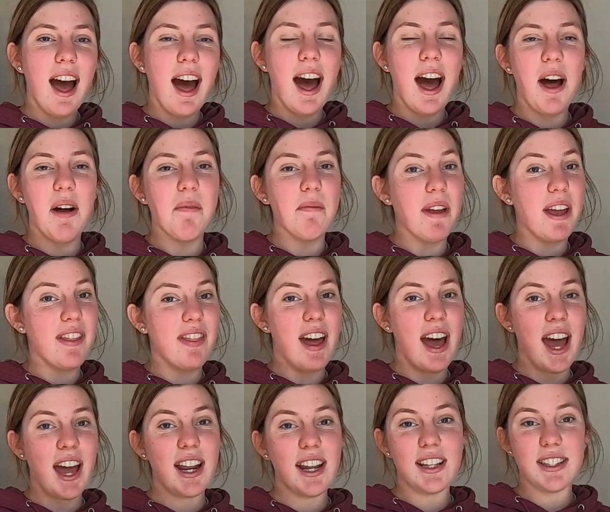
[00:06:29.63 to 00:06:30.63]
And
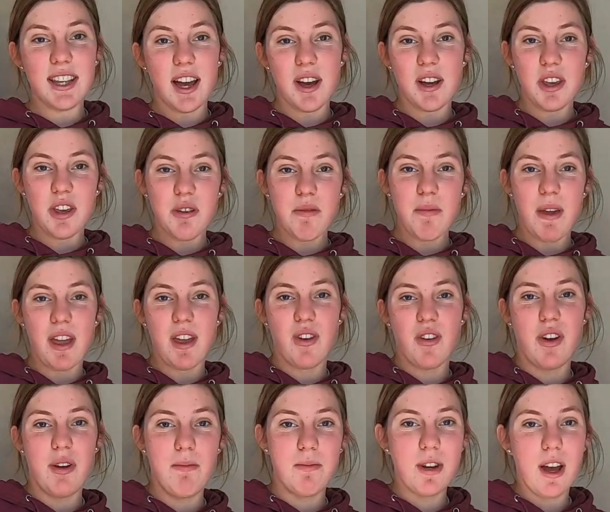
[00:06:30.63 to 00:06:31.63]
that is how you make
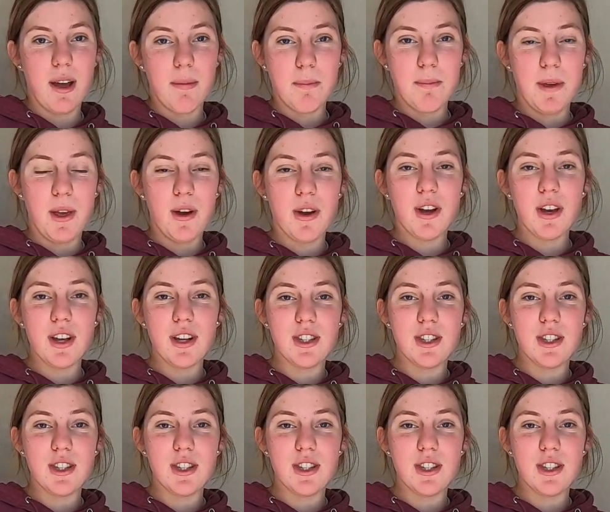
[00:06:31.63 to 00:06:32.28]
cream top yogurt.